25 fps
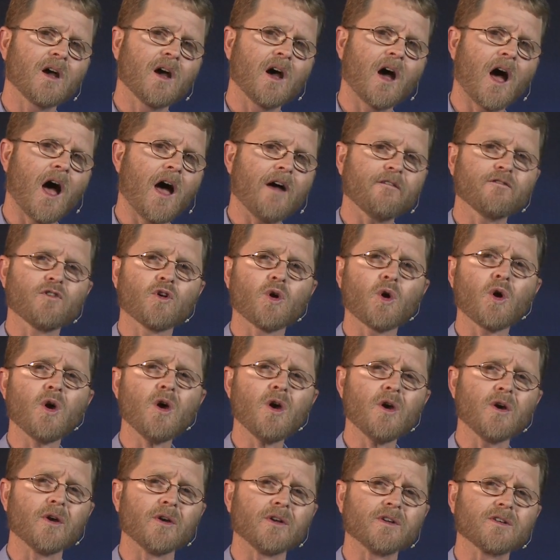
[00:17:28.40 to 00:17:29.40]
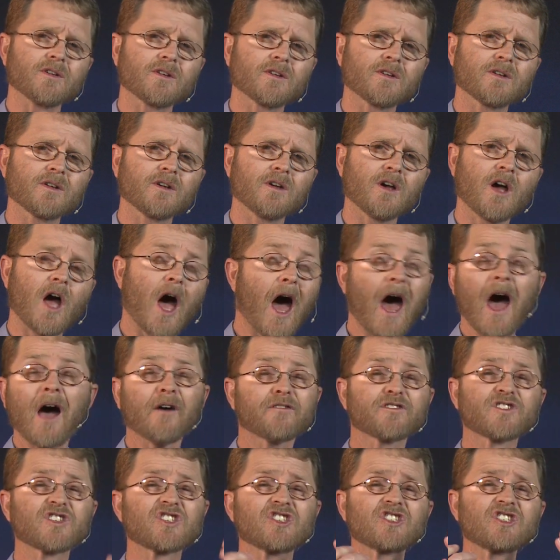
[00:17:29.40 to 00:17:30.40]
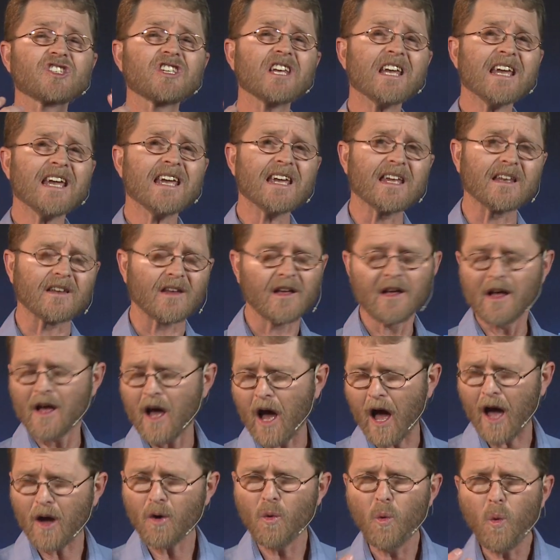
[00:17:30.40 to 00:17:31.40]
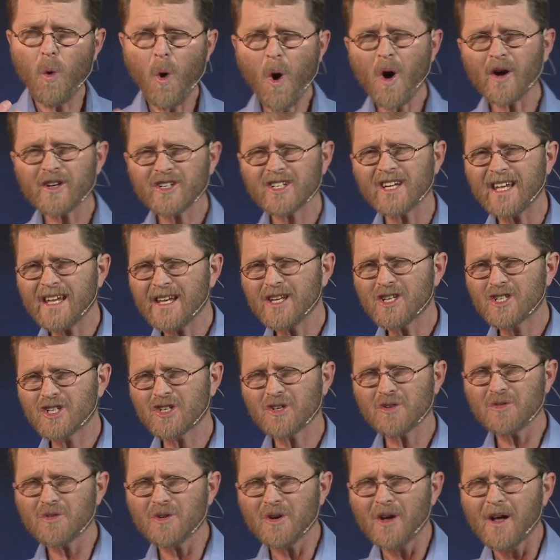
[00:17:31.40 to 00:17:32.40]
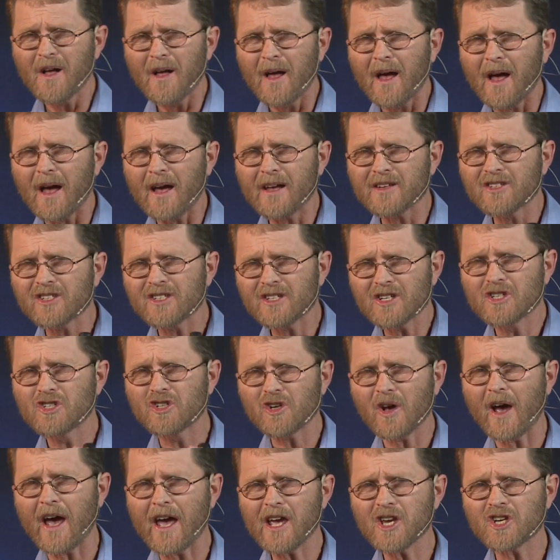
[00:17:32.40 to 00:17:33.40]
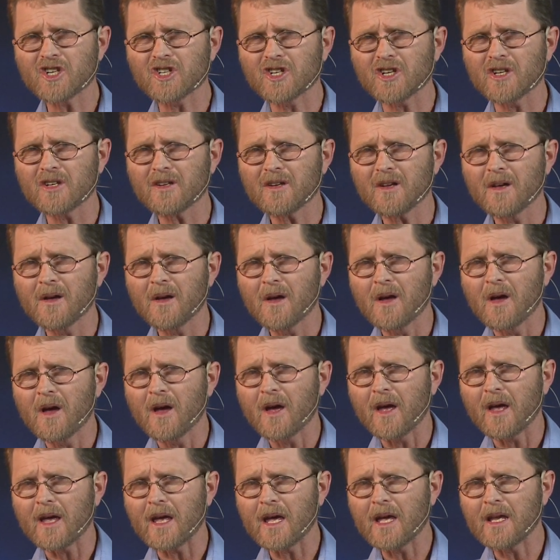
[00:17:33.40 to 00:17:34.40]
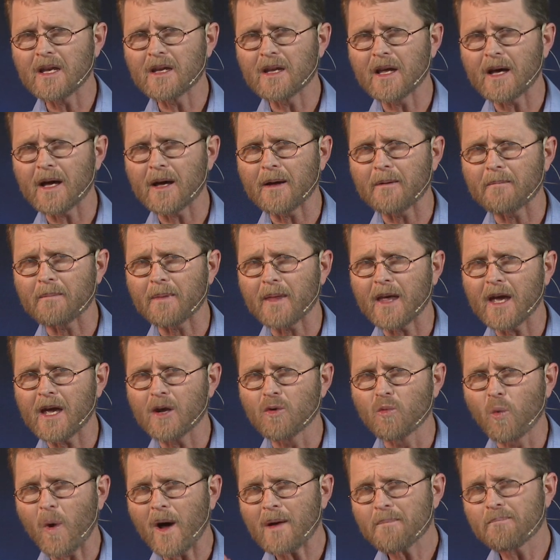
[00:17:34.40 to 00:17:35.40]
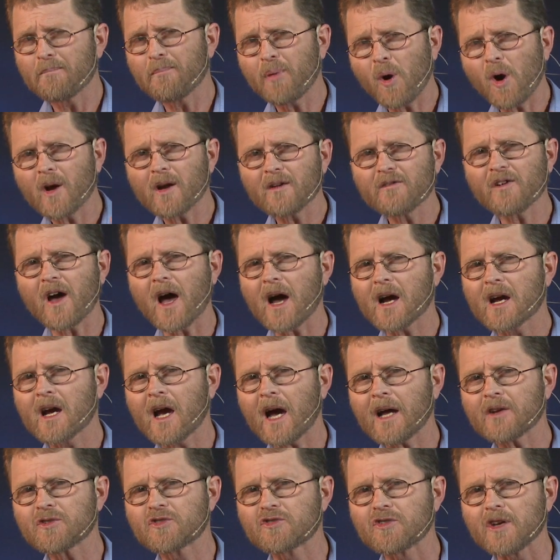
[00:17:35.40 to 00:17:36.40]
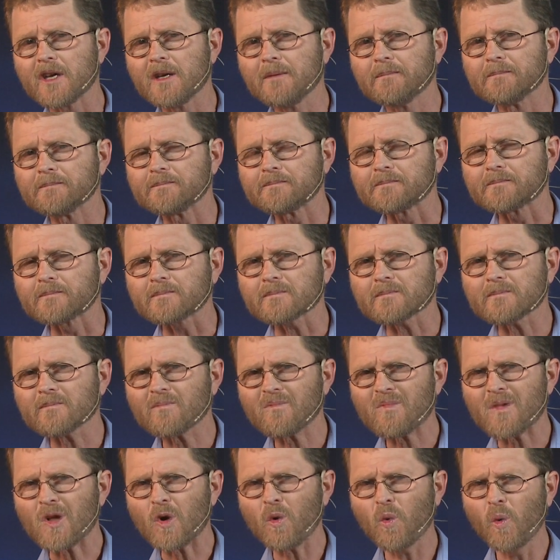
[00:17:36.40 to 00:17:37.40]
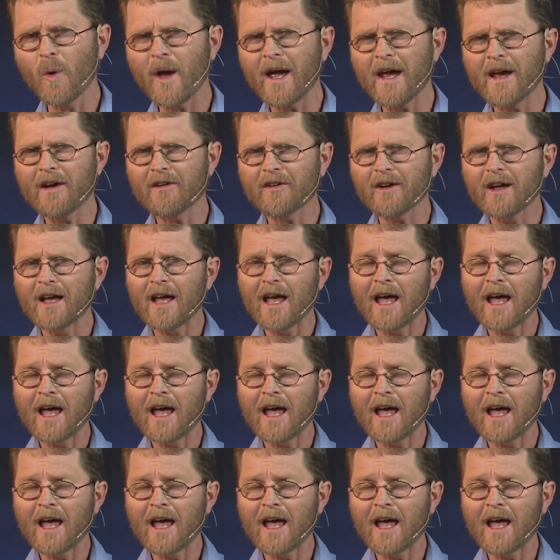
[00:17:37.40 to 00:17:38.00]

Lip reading: I've heard, I've seen, I walked into a situation in one part of our country where